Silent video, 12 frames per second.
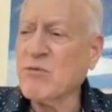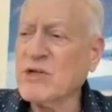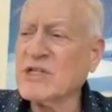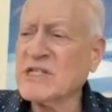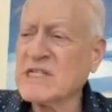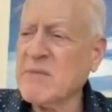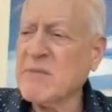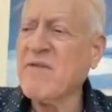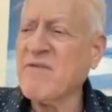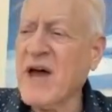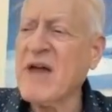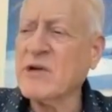which is
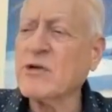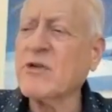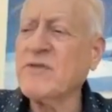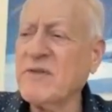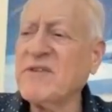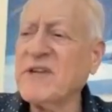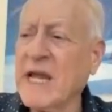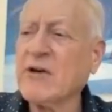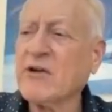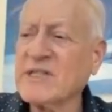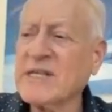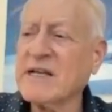about 550
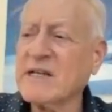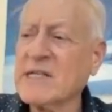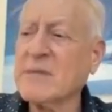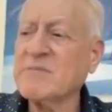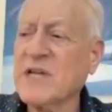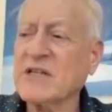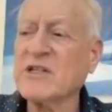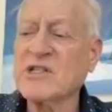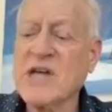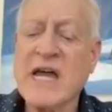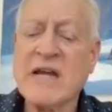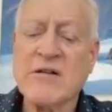acres that are subject to
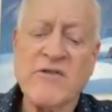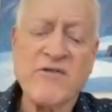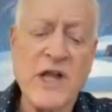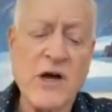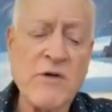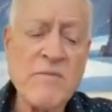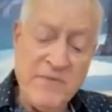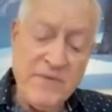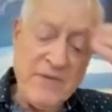tidal flow.